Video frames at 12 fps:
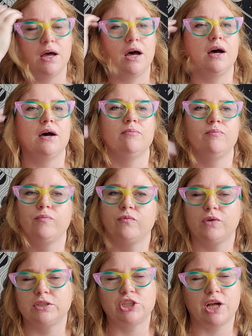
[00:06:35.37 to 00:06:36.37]
um
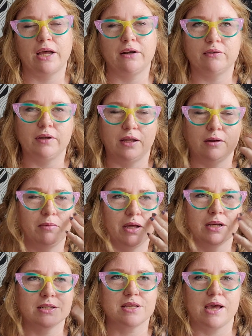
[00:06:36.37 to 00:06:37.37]
which i don't need
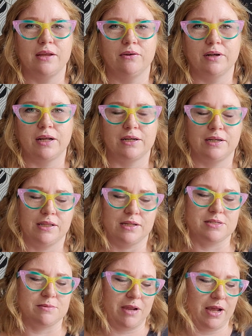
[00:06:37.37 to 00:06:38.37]
because i don't add anything
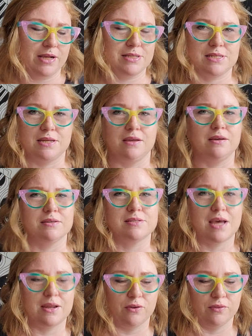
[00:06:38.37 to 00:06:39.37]
to my iced tea because
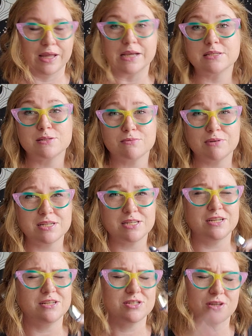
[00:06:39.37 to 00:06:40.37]
i don't like sweet
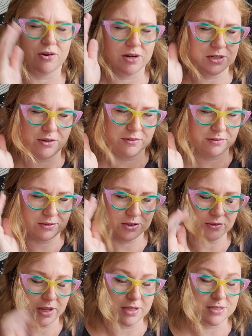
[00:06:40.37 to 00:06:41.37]
tea sorry don't
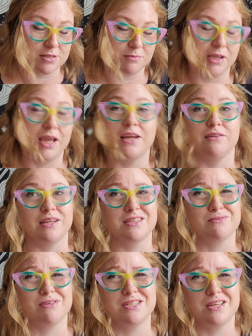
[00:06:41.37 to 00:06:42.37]
don't cancel me i don't like
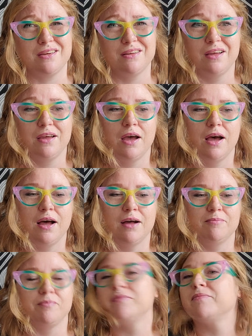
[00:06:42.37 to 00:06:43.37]
sweet tea um